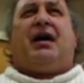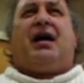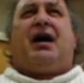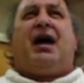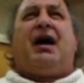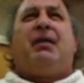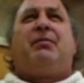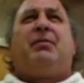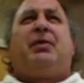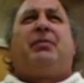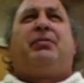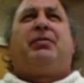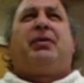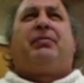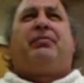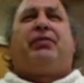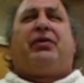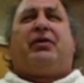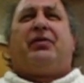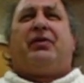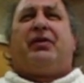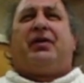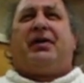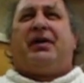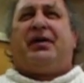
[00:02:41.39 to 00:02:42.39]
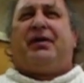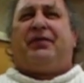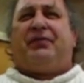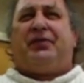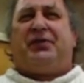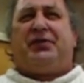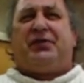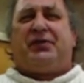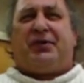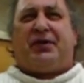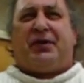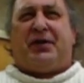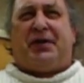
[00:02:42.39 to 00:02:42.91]
I'm a proponent of
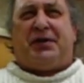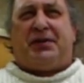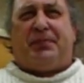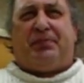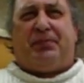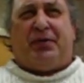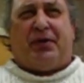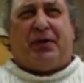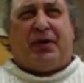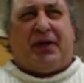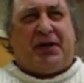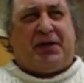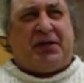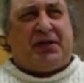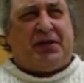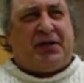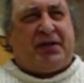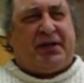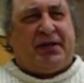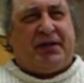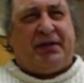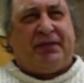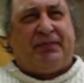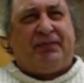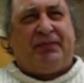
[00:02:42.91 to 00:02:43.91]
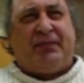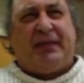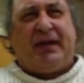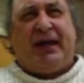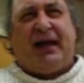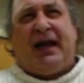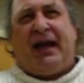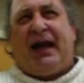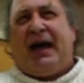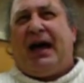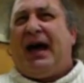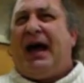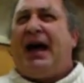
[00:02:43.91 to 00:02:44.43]
George Bush.
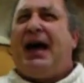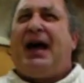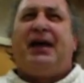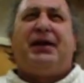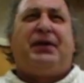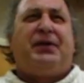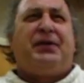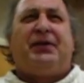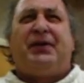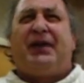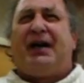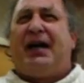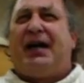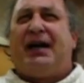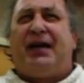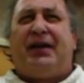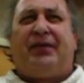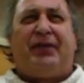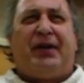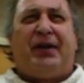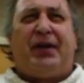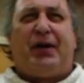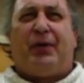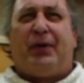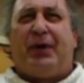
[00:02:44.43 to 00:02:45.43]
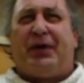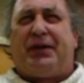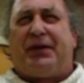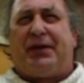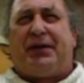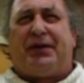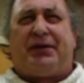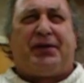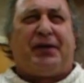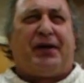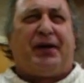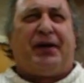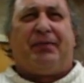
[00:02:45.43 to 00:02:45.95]
I do not even know what the
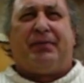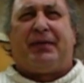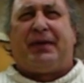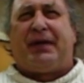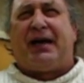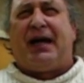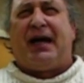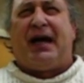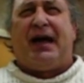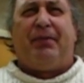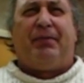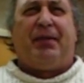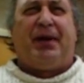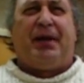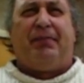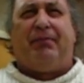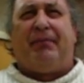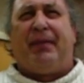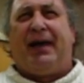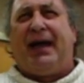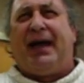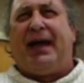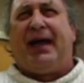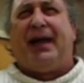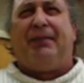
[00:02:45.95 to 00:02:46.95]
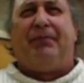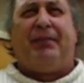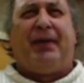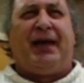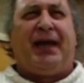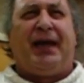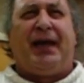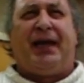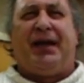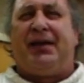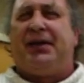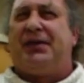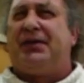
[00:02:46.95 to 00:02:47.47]
term common man
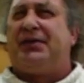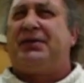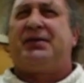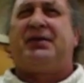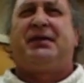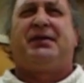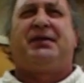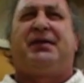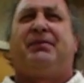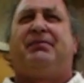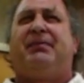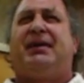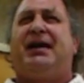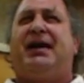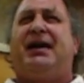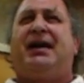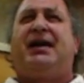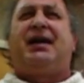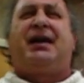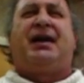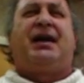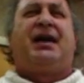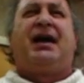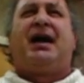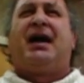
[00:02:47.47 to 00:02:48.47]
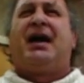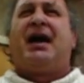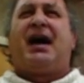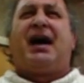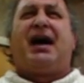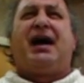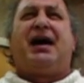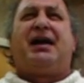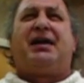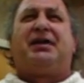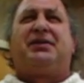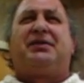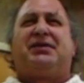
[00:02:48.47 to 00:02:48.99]
means. To me,
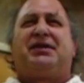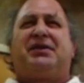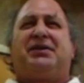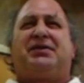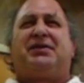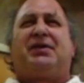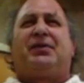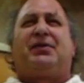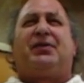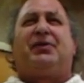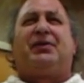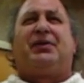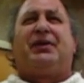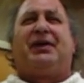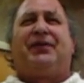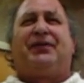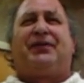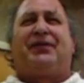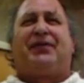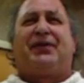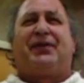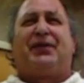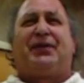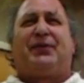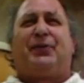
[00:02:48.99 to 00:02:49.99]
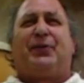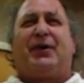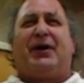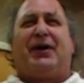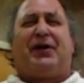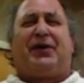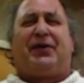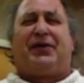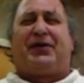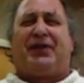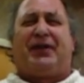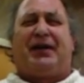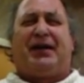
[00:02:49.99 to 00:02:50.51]
I exist only for the
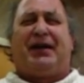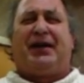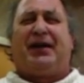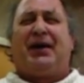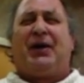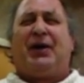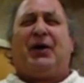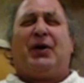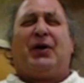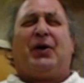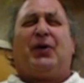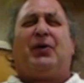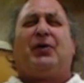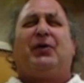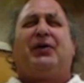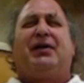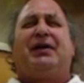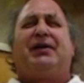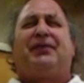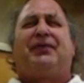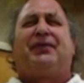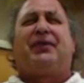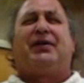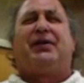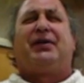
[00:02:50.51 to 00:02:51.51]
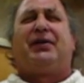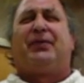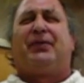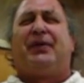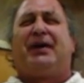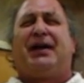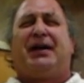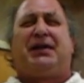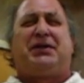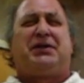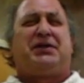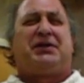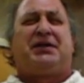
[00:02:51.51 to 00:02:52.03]
wealthy, only for the
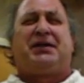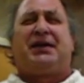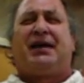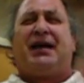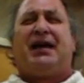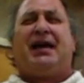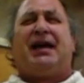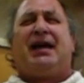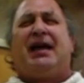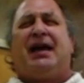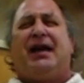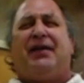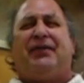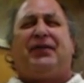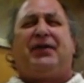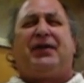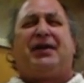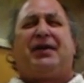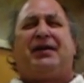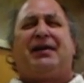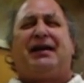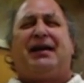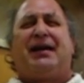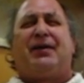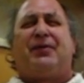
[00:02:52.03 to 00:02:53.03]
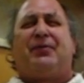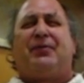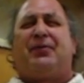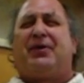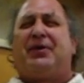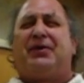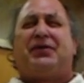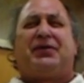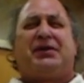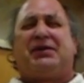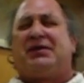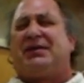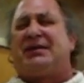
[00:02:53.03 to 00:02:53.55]
rich. If your net
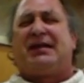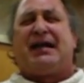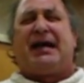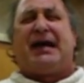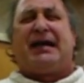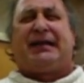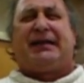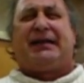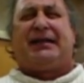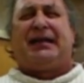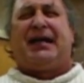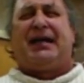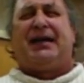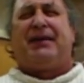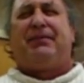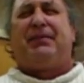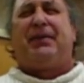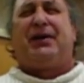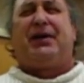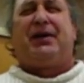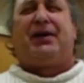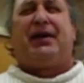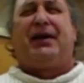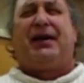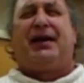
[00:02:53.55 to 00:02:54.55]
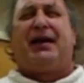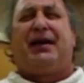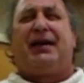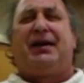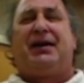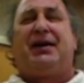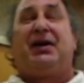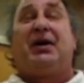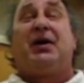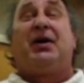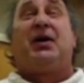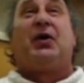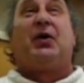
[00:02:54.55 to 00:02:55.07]
worth is not 10 million
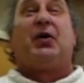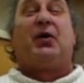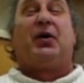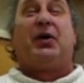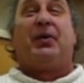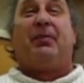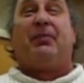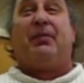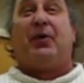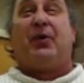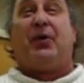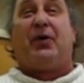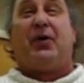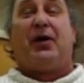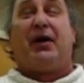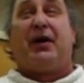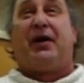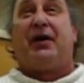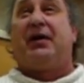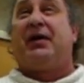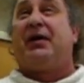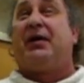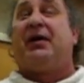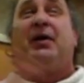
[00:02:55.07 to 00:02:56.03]
or more,